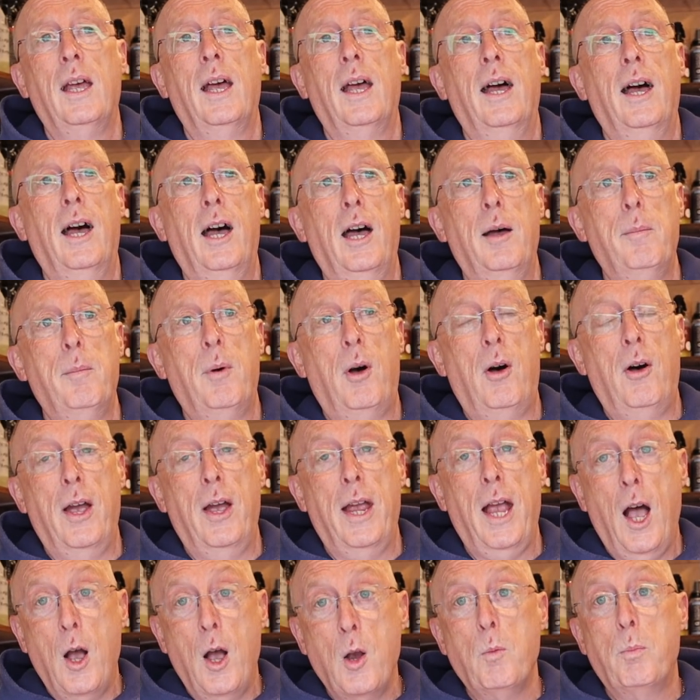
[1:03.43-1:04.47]
I
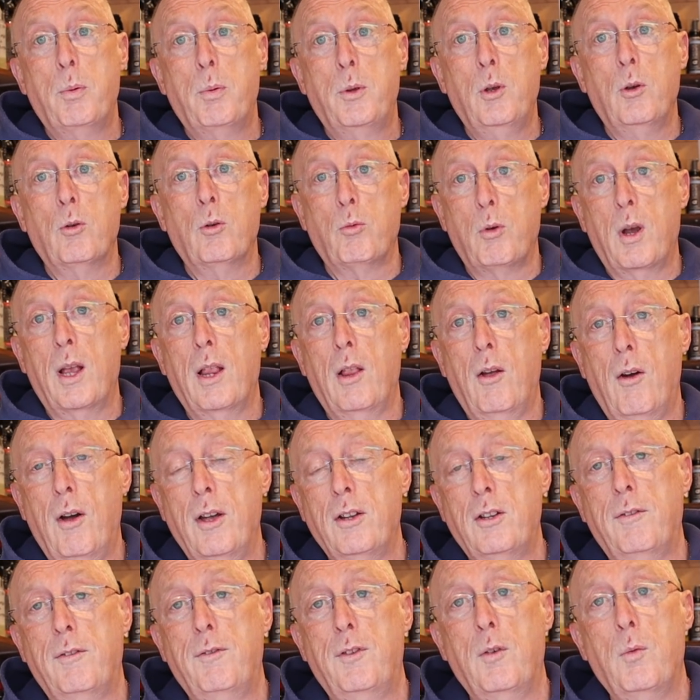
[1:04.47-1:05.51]
hope you
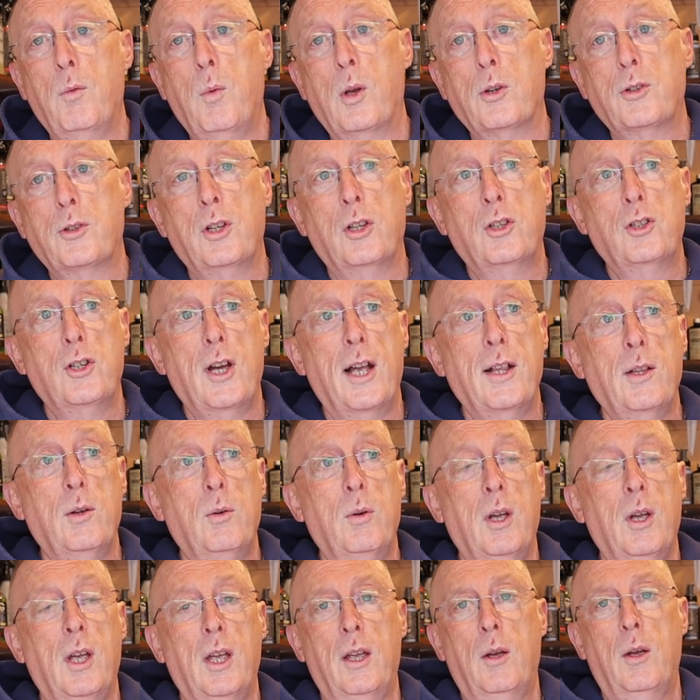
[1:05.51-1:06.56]
realise if you watch the
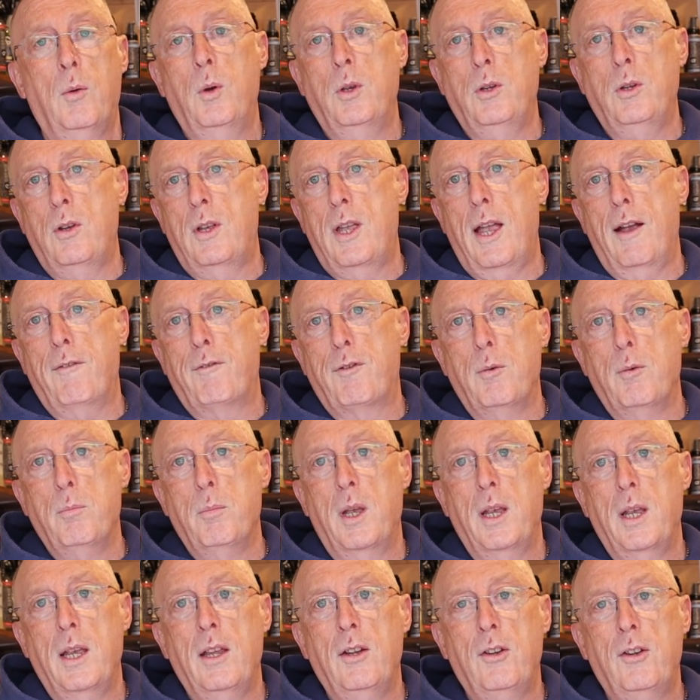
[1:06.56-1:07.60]
channel, what you get from
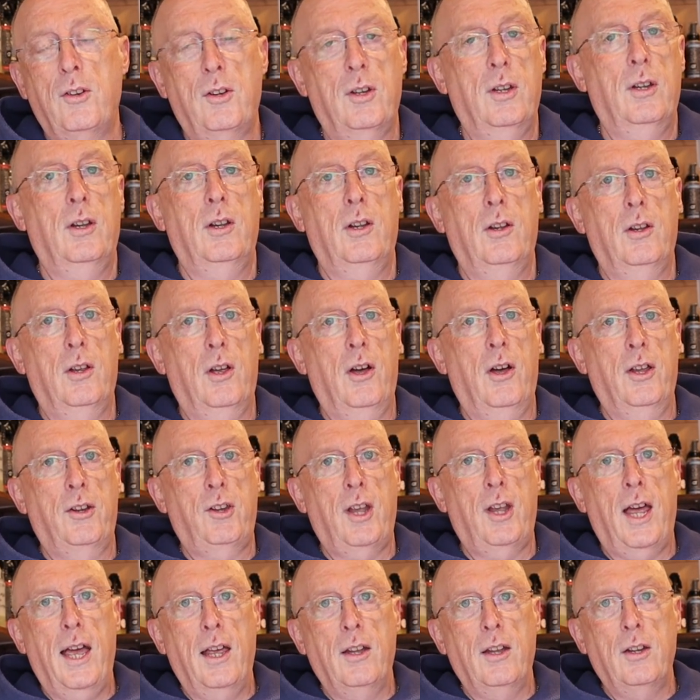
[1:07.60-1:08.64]
me is I
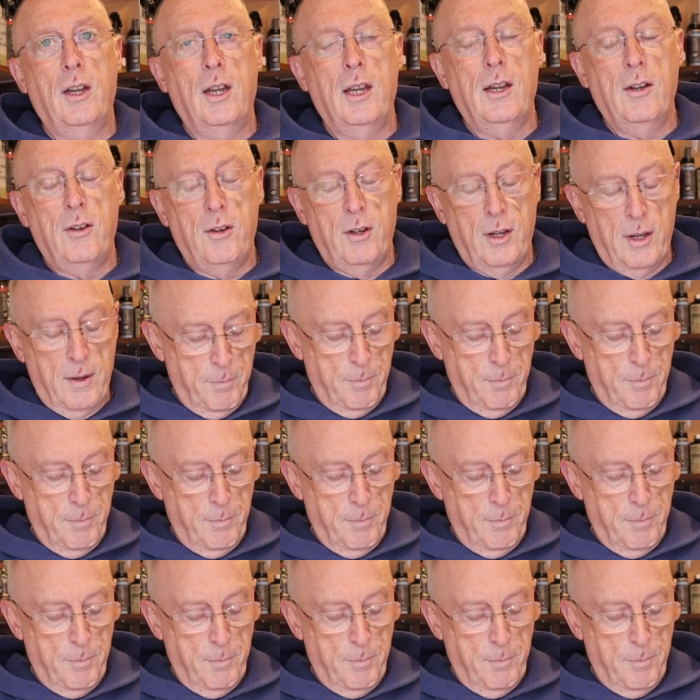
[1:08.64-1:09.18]
say it as it is.